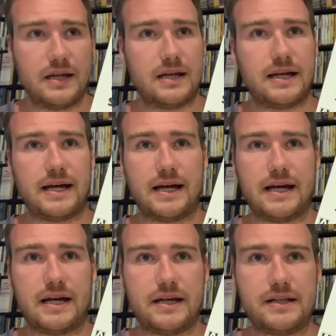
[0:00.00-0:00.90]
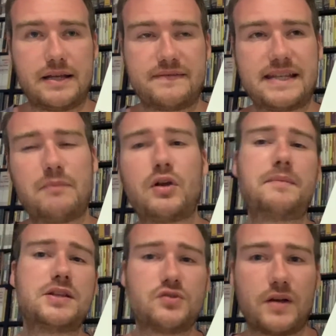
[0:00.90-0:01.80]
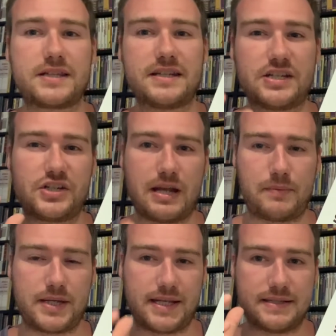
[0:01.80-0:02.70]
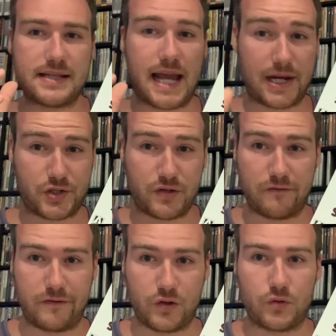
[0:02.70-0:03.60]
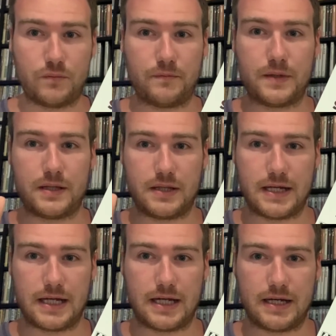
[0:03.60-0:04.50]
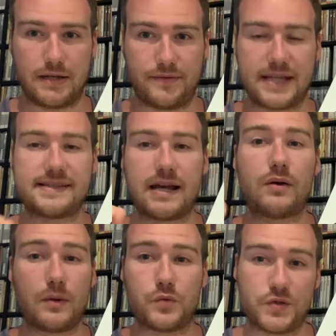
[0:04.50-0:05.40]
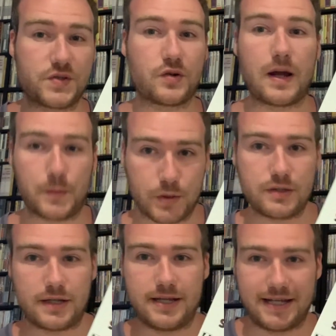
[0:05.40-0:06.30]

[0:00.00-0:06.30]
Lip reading: If Sam Raimi directed a Japanese action film, that's how I would describe it.